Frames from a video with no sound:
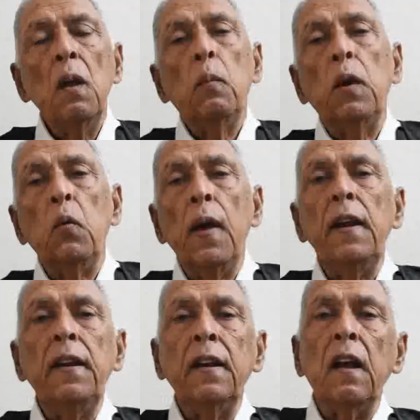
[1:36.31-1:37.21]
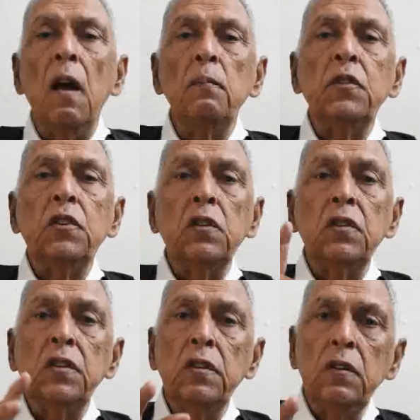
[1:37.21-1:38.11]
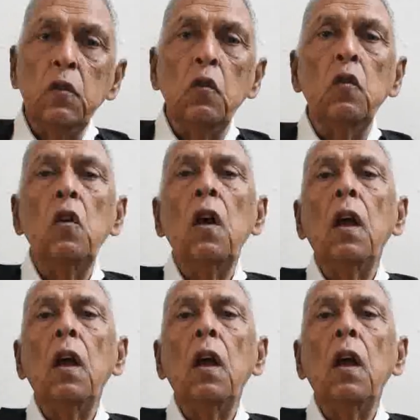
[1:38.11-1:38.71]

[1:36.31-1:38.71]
But when it comes to